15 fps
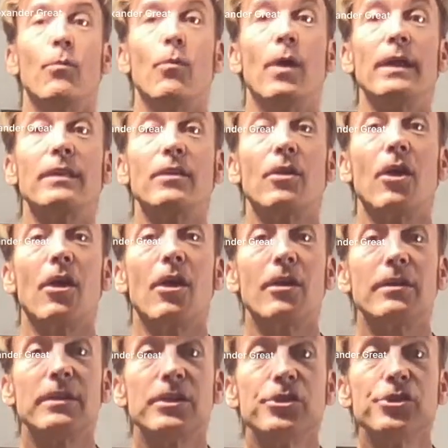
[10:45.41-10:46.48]
what
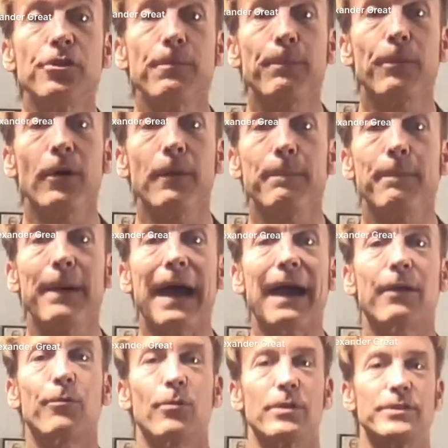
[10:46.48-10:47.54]
card did you put
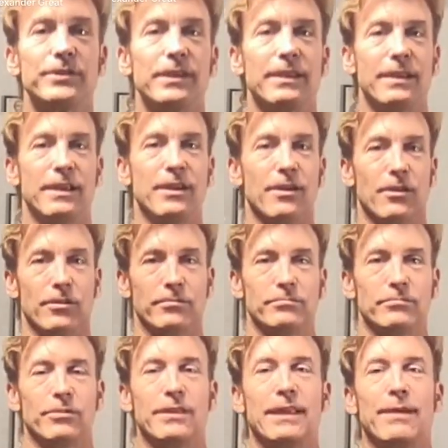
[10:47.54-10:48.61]
backwards in here
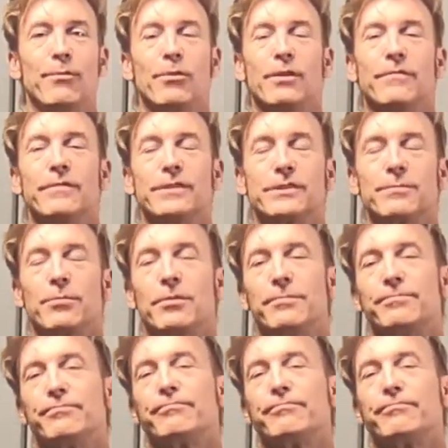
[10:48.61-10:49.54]
when they were invisible?